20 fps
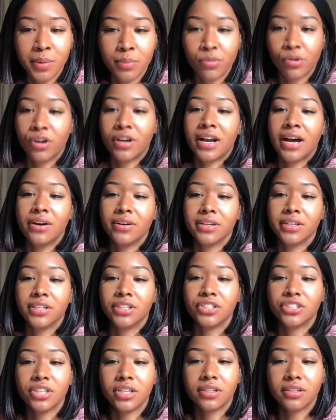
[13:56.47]
brought out in
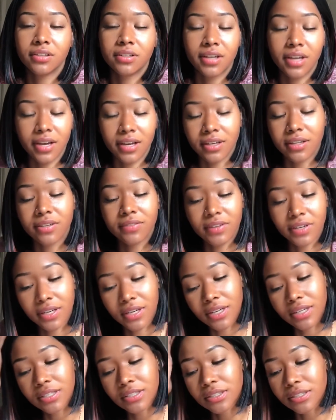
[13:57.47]
each other, kind of, I
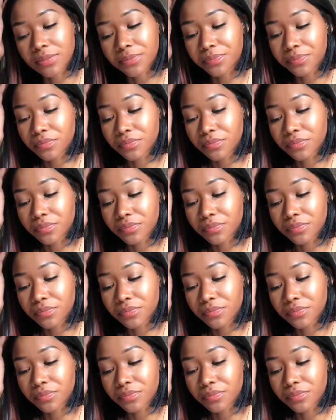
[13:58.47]
guess.